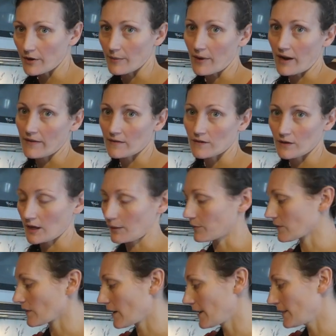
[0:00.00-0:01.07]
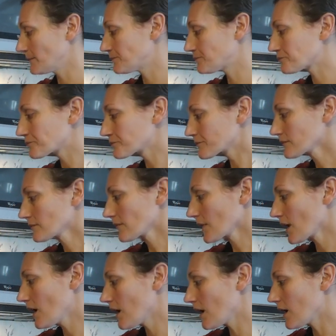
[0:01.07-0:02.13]
I buy this on Amazon.
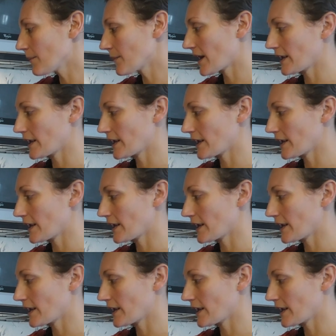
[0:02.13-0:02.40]
Um,